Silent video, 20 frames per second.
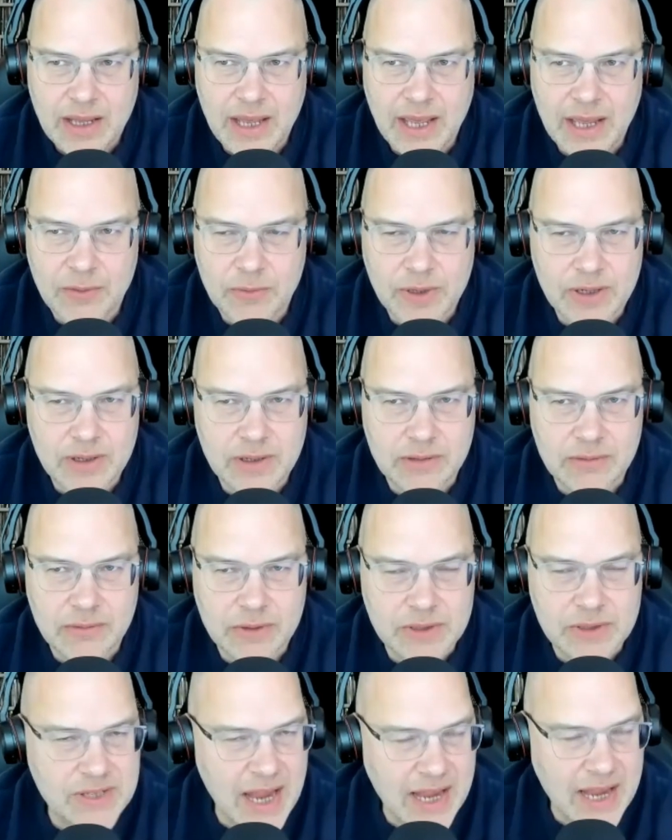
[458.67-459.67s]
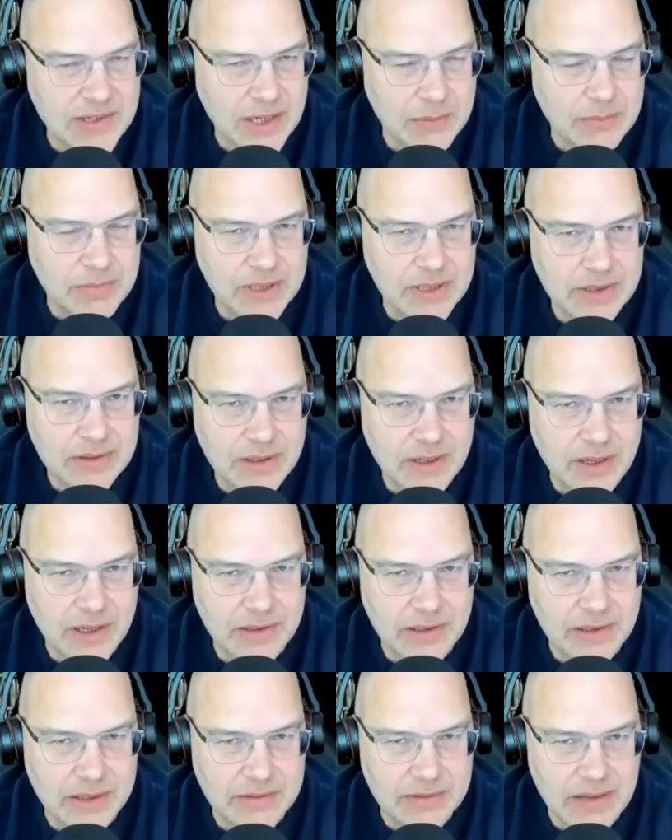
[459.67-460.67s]
and we're we're a SaaS company,
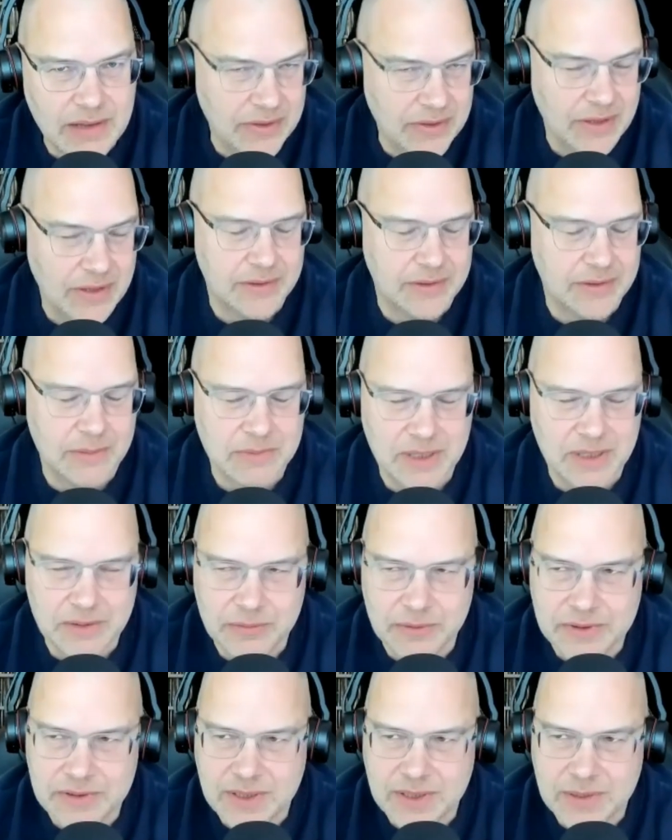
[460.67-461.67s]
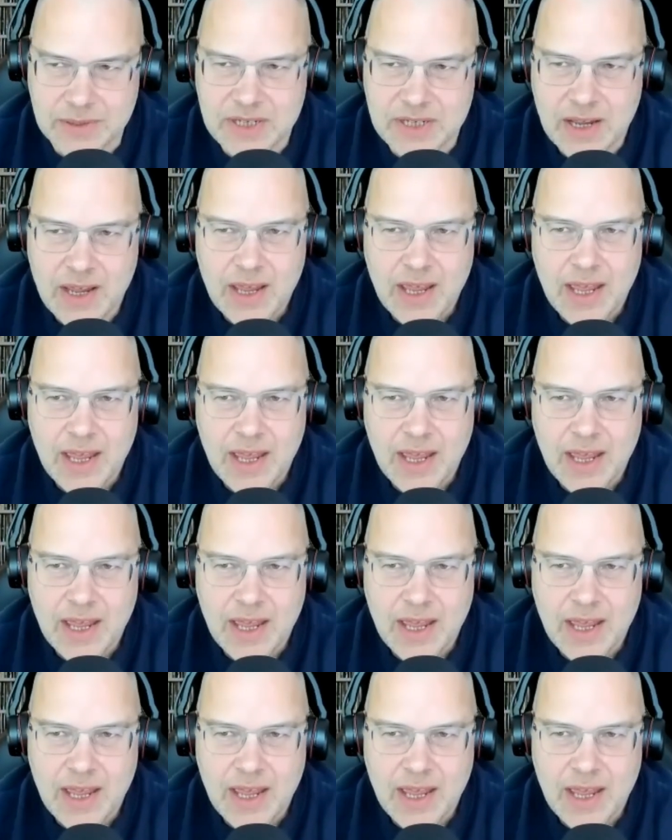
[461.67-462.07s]
uh, like every other company in the world, it seems.